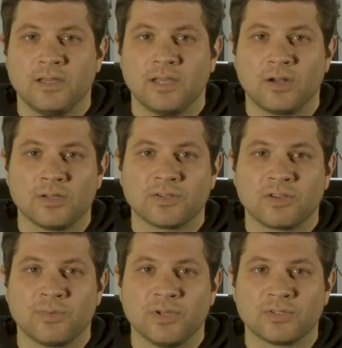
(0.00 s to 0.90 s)
It also
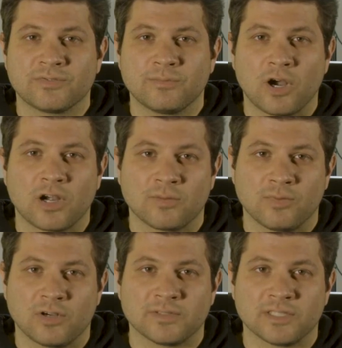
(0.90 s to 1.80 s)
can be used for marketing
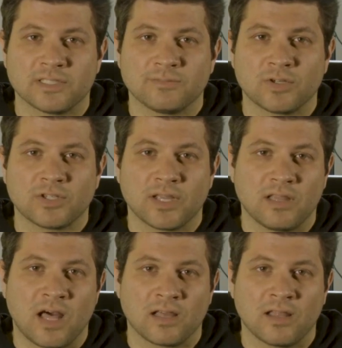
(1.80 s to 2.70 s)
purposes, much like a
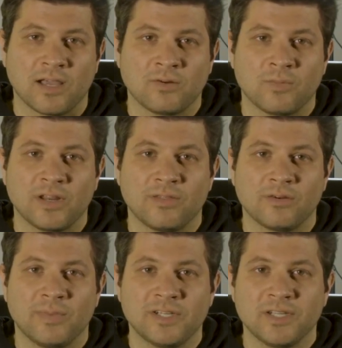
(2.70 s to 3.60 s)
logline, when either
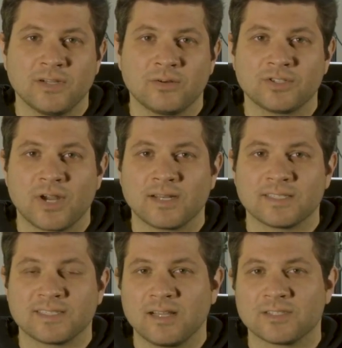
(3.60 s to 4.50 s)
pitching or trying to
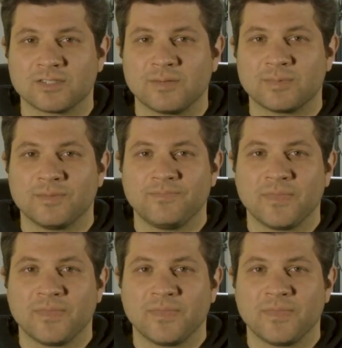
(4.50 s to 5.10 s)
sell a script.